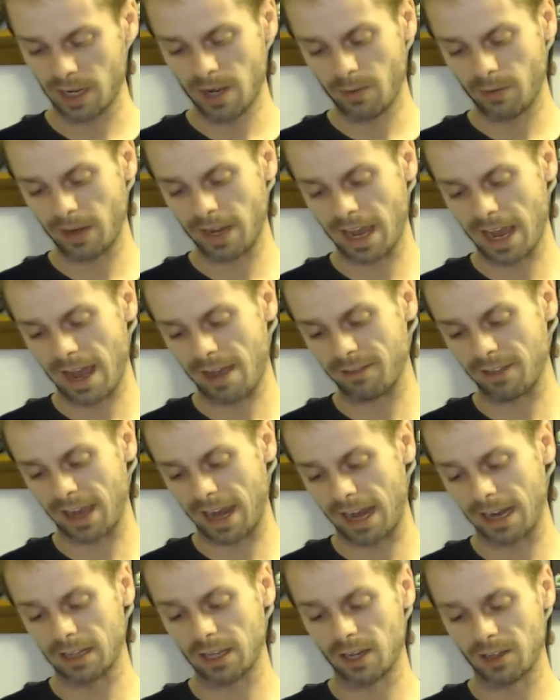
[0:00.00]
we have the
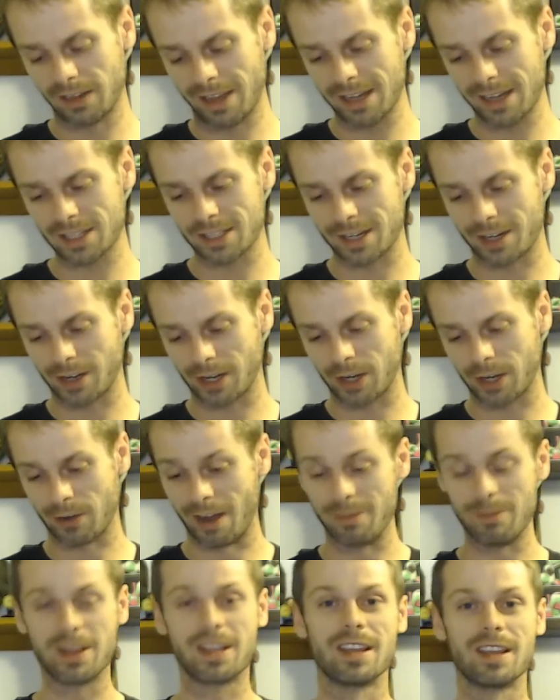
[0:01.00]
Halo Legendary
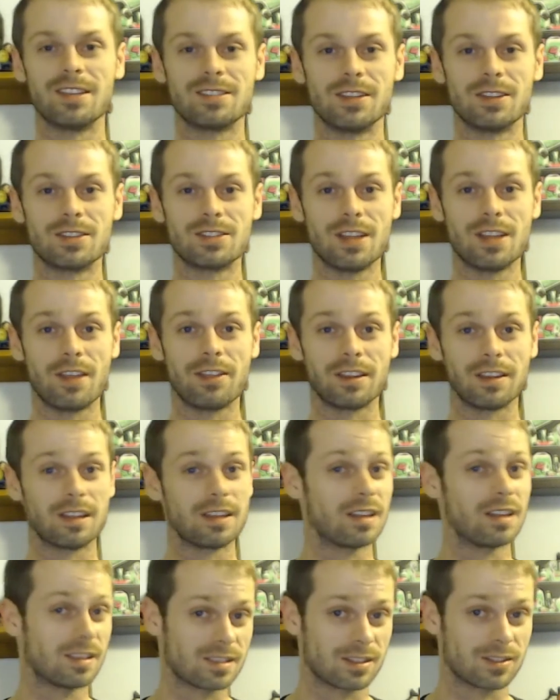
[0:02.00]
Crate, because there's nothing that
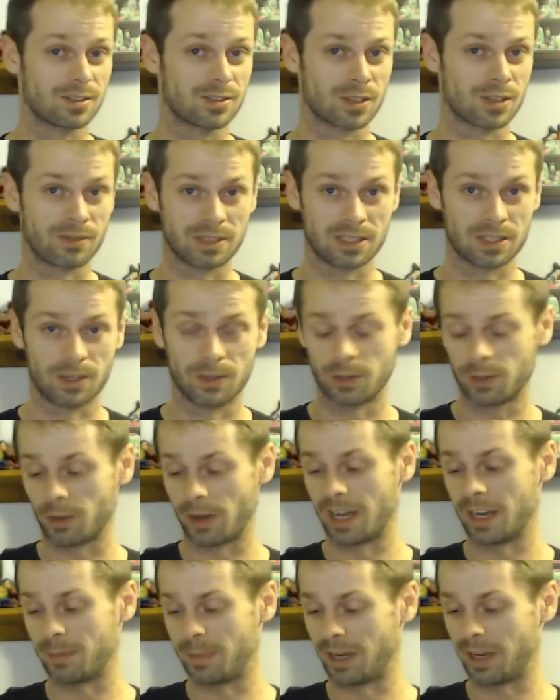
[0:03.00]
doesn't deserve its own
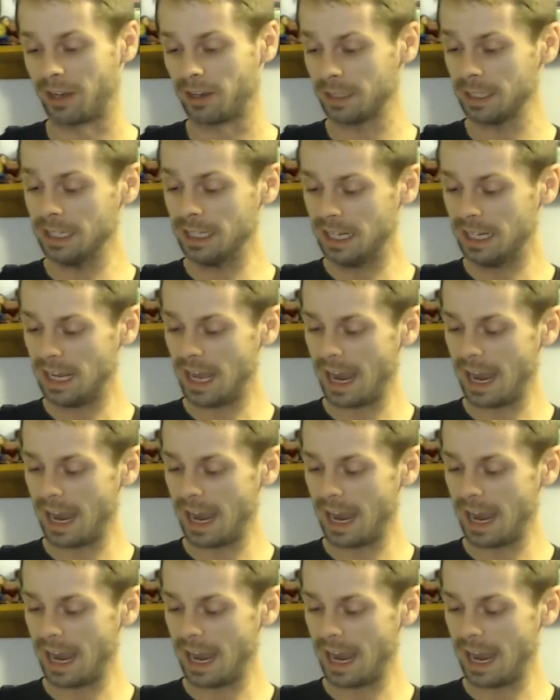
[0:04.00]
crate, apparently.